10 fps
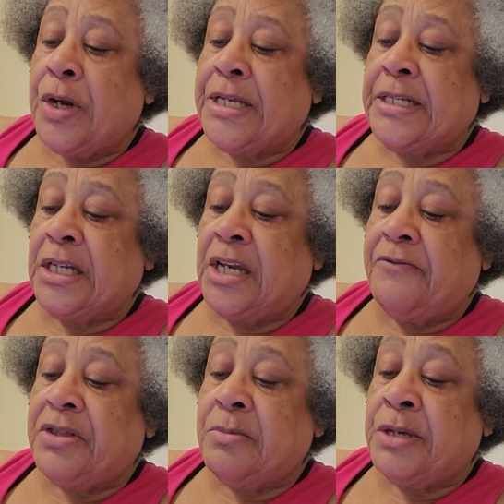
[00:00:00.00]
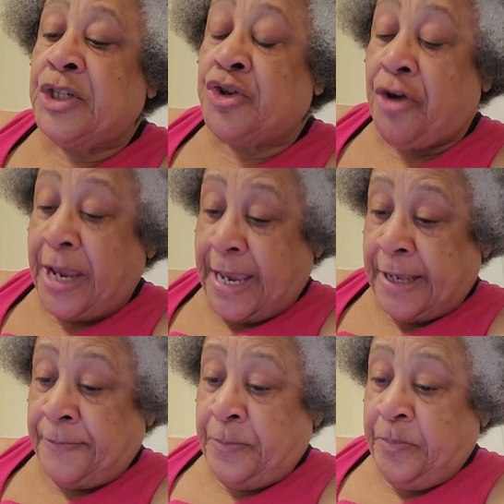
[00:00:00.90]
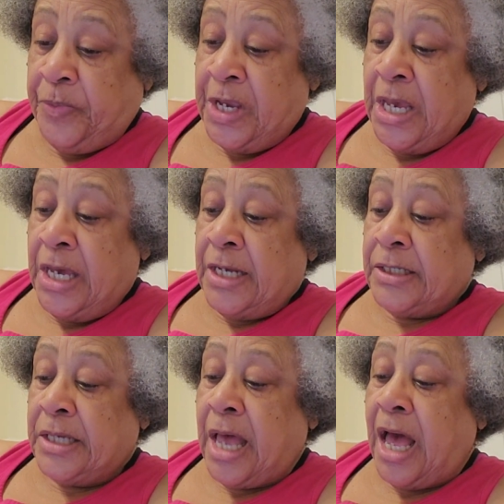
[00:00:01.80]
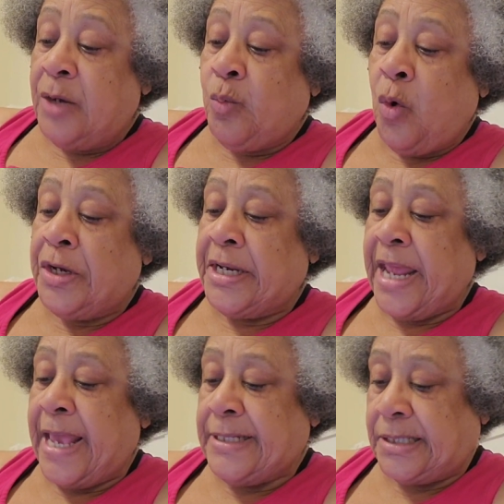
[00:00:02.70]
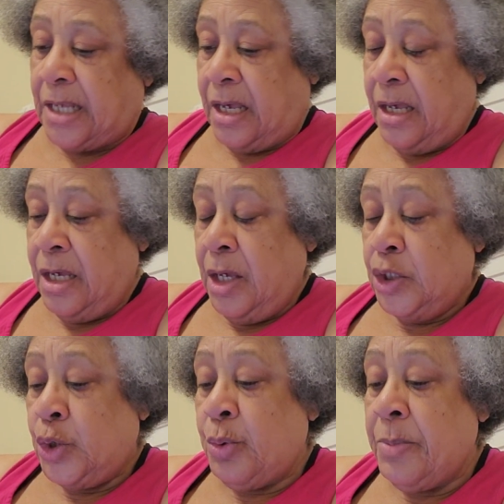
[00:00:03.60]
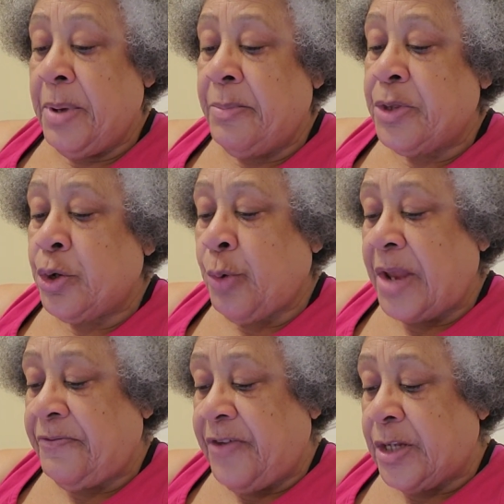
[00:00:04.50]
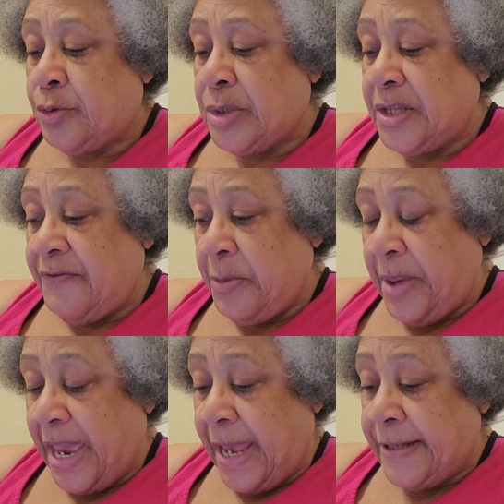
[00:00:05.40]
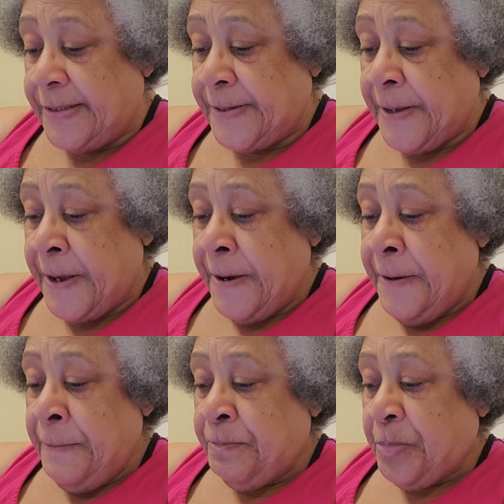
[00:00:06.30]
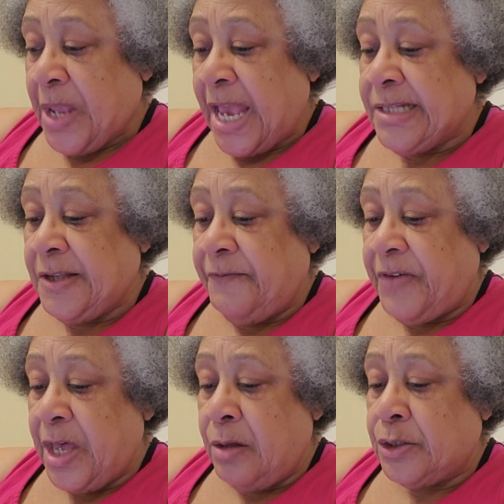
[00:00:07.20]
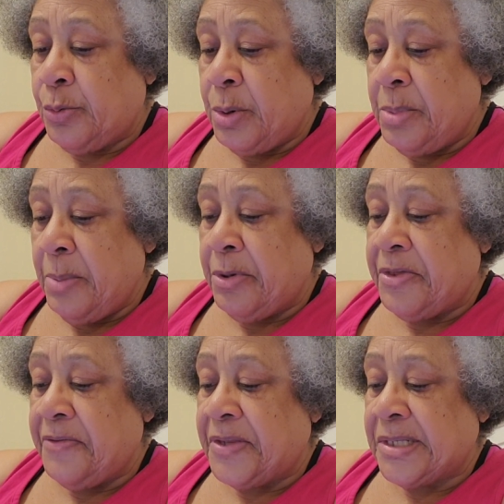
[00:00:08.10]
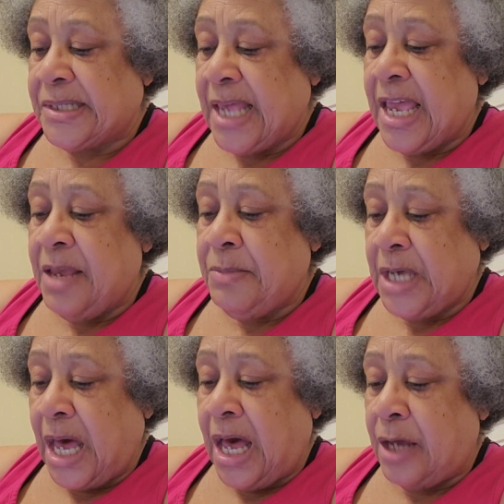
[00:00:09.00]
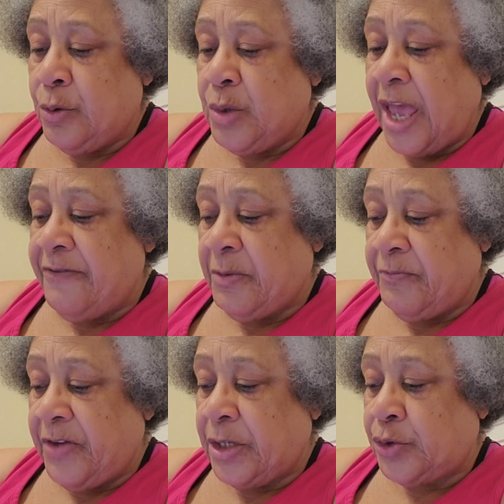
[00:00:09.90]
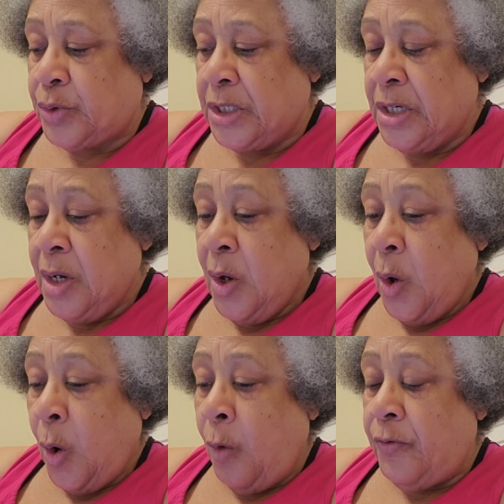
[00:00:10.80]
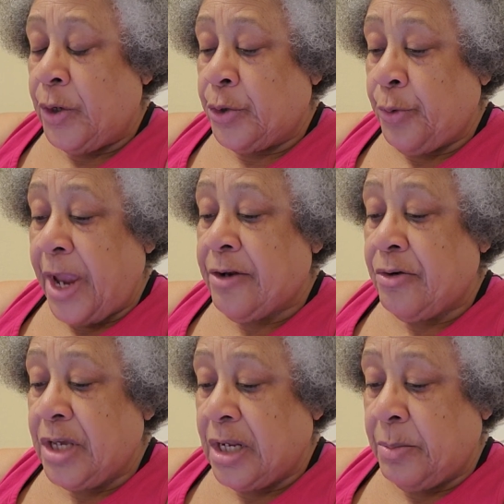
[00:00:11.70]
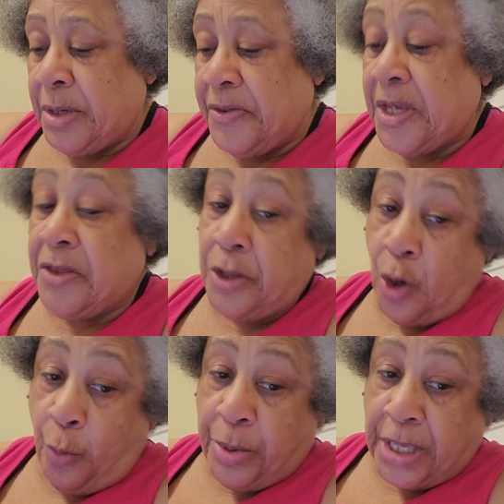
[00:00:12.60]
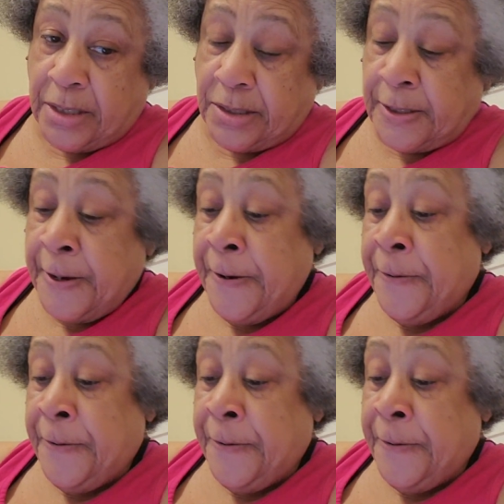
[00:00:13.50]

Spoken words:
he delivered them into your hand. God wanted Asa to remember the great victories of the past. Asa failed to remember that the same God who gave him victory over a greater enemy, the Ethiopians,